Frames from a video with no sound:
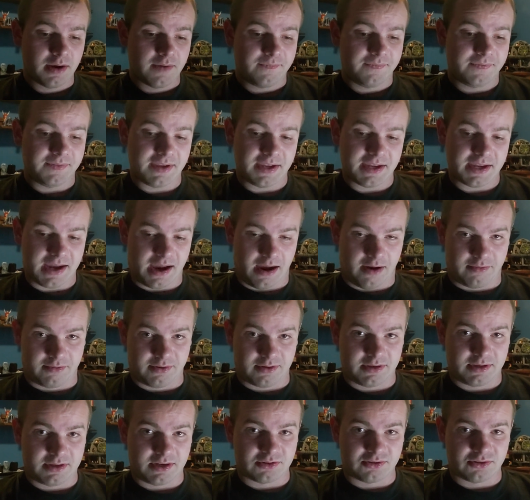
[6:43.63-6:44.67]

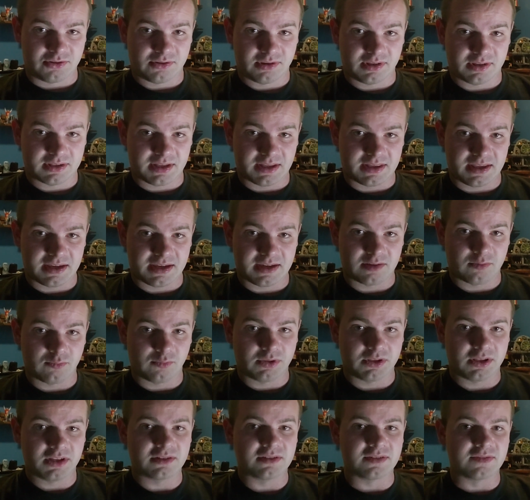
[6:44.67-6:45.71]
and I do think that they can
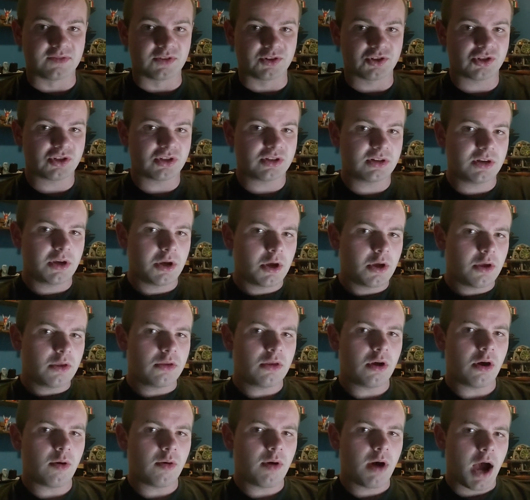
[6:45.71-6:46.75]
win the division,
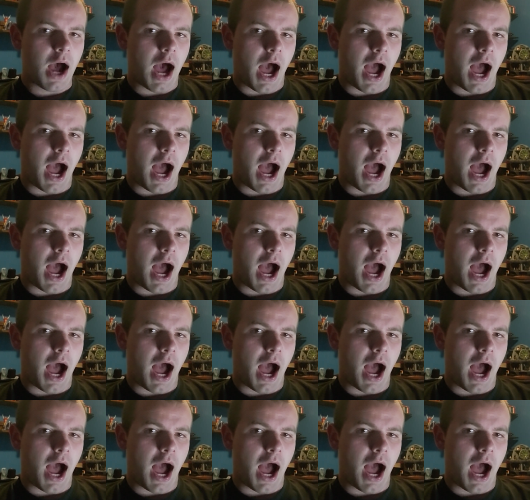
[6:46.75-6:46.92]
though